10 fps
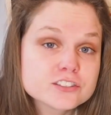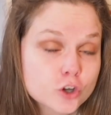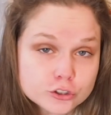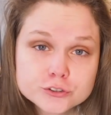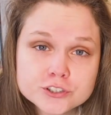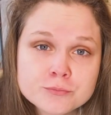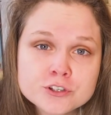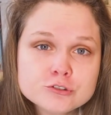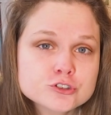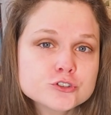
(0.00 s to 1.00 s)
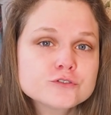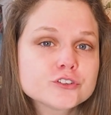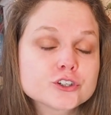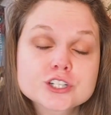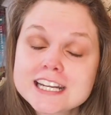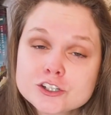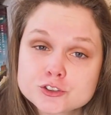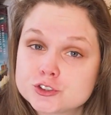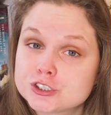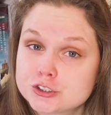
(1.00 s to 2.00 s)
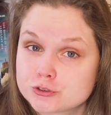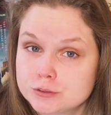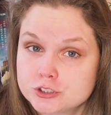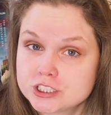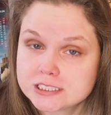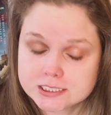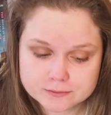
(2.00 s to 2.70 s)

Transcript: is also something you should do for your character descriptions.